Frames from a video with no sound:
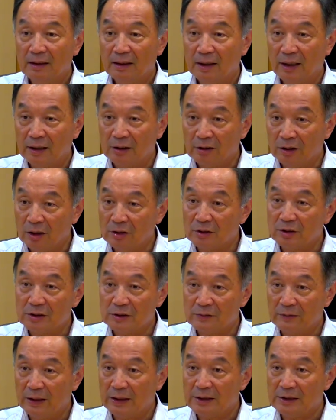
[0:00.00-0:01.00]
ecological
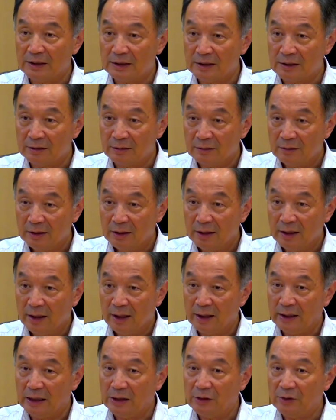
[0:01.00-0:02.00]
civilization,
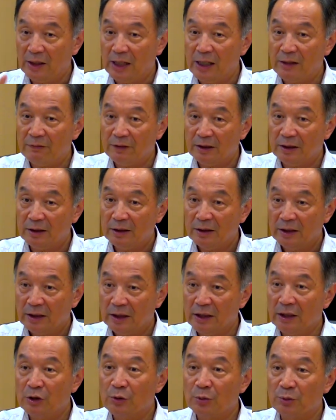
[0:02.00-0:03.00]
and then to have an
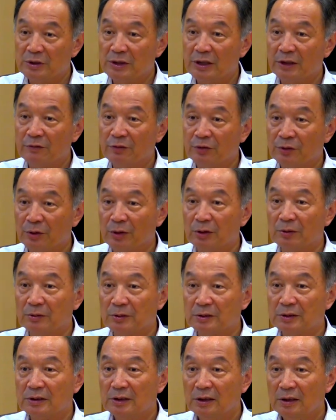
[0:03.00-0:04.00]
inclusive
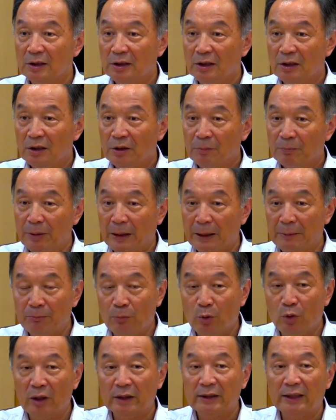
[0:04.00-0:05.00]
growth. Pay
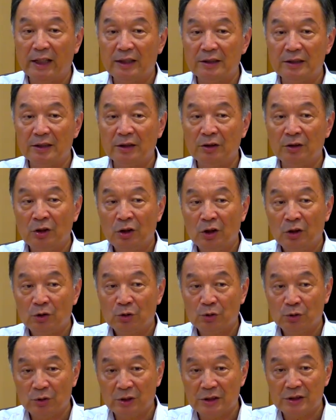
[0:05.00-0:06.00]
more attention
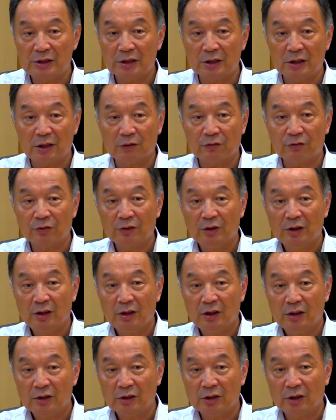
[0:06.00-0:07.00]
to reserve
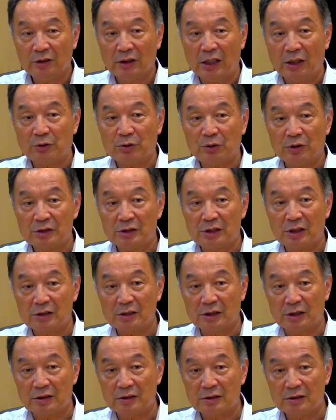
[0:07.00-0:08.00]
your natural
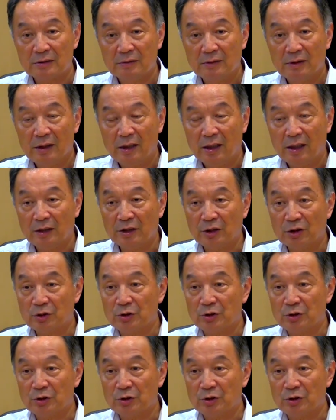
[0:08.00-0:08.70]
resources and your